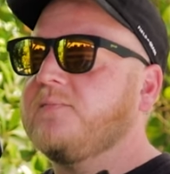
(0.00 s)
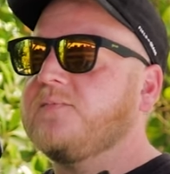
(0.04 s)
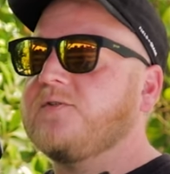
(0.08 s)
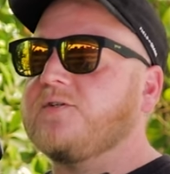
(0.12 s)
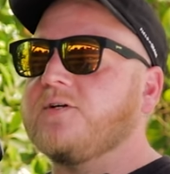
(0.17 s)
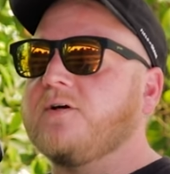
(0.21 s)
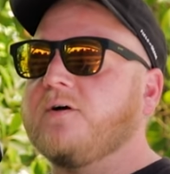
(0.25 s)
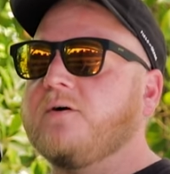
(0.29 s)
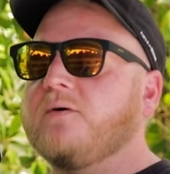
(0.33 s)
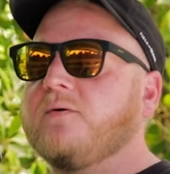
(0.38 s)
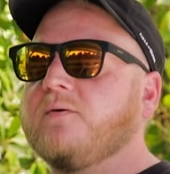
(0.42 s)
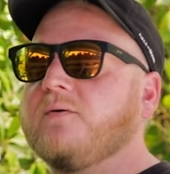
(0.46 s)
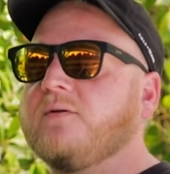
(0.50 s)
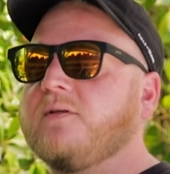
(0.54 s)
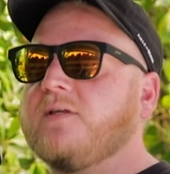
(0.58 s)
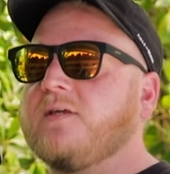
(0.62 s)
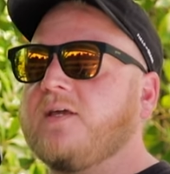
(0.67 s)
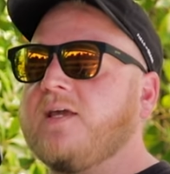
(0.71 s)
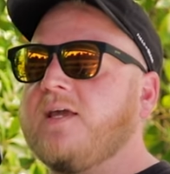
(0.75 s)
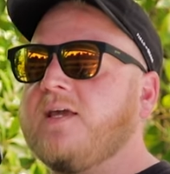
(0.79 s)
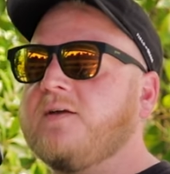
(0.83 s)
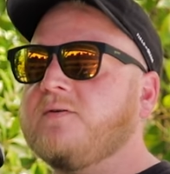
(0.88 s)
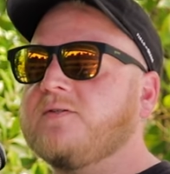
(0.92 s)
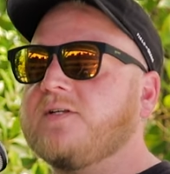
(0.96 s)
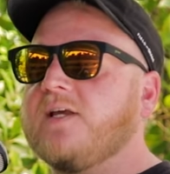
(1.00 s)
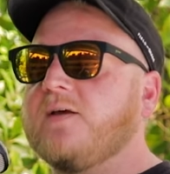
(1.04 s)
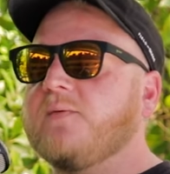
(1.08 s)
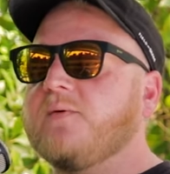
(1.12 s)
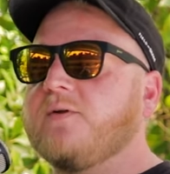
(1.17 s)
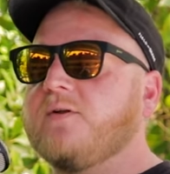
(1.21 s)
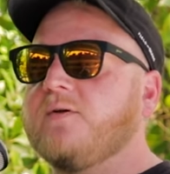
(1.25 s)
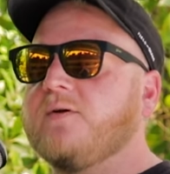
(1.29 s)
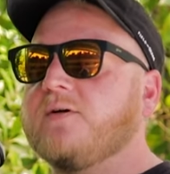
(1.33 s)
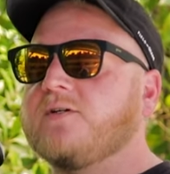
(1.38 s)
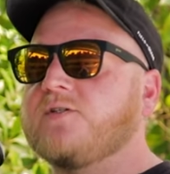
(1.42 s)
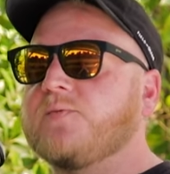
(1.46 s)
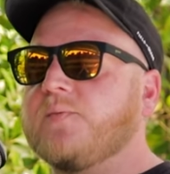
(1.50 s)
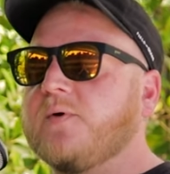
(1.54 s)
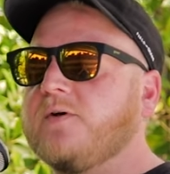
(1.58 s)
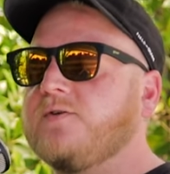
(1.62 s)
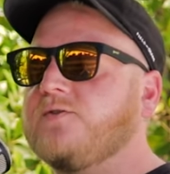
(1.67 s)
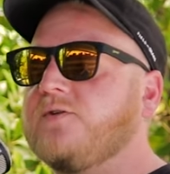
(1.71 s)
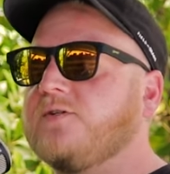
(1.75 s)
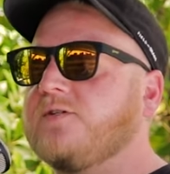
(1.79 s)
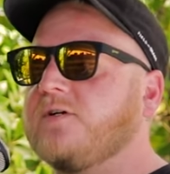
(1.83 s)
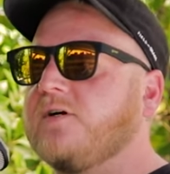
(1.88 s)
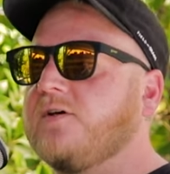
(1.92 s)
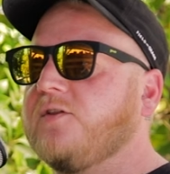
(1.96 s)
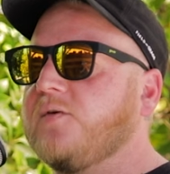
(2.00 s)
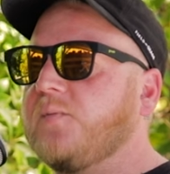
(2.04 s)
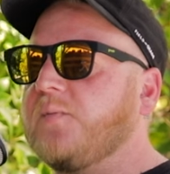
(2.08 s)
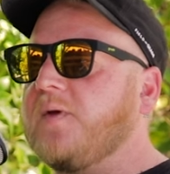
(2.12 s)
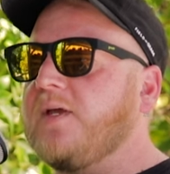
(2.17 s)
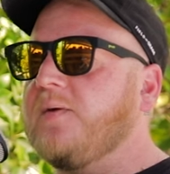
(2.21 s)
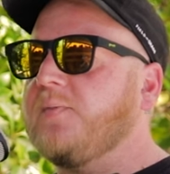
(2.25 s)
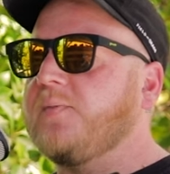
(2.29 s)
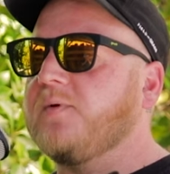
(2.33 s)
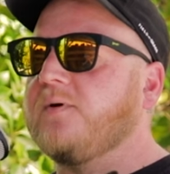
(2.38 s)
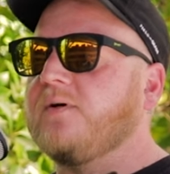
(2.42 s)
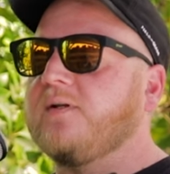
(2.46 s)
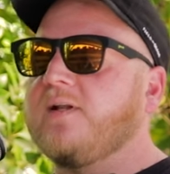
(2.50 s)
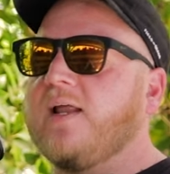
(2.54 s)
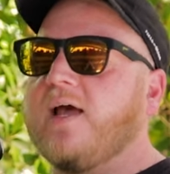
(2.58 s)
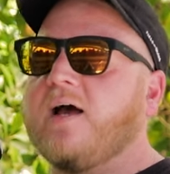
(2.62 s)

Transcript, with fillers: So he's able to expose you to other people.